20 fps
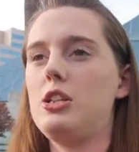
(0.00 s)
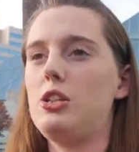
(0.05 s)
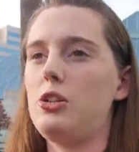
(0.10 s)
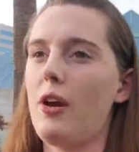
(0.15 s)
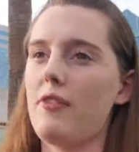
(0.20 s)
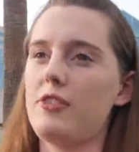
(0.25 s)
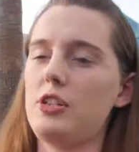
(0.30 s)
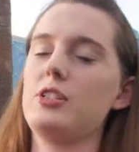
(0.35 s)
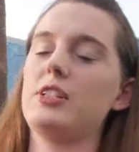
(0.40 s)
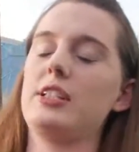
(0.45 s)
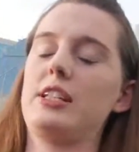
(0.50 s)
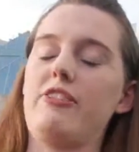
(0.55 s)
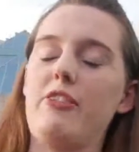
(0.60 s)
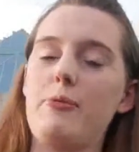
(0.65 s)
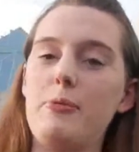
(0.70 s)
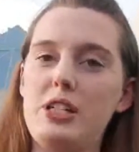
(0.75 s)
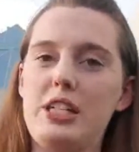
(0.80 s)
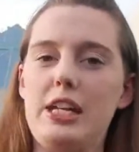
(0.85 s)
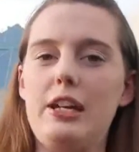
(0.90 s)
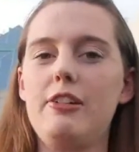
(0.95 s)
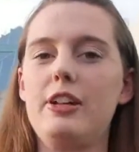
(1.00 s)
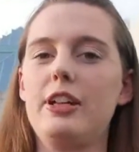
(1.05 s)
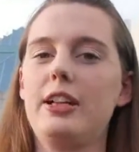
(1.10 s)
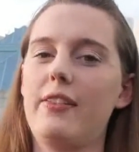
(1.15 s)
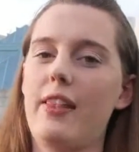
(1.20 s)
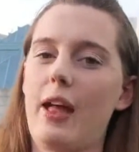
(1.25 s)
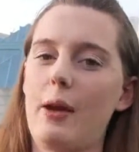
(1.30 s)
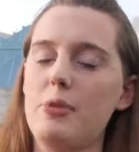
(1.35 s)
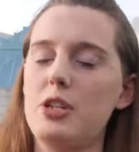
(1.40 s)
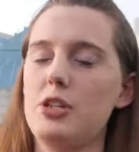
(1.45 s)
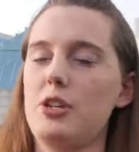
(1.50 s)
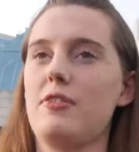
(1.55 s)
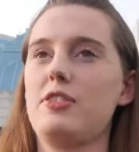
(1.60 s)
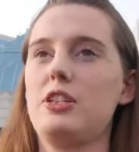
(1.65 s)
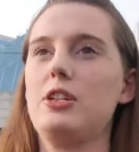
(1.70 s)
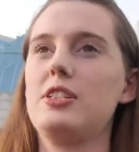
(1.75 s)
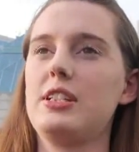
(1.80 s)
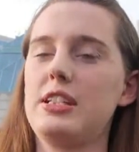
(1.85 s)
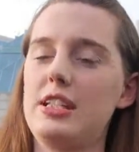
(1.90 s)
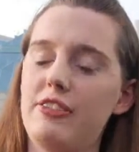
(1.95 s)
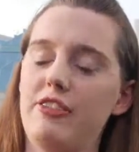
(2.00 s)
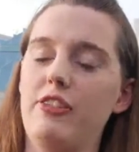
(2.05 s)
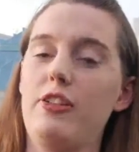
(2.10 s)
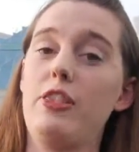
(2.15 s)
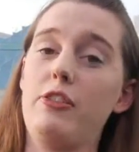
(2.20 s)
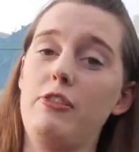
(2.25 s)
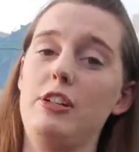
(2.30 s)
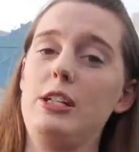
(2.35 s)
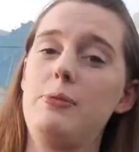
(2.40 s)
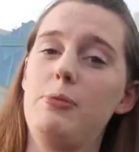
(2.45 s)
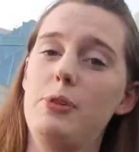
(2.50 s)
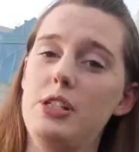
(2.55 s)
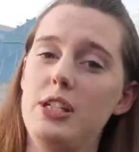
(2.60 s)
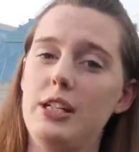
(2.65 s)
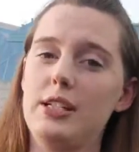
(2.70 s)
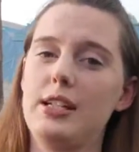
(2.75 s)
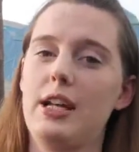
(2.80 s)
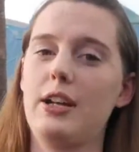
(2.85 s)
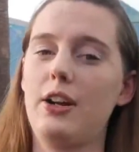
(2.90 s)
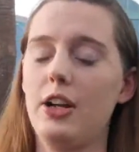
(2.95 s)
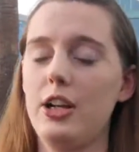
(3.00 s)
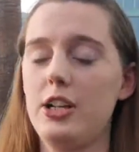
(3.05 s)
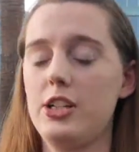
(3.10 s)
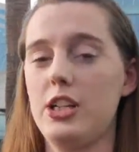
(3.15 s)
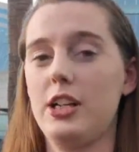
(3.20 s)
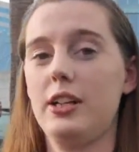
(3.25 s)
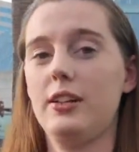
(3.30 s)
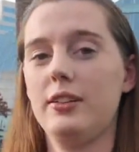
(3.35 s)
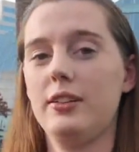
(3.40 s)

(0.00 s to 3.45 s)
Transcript: you have to use a different material, and that means you have to use a different 3D printing technology.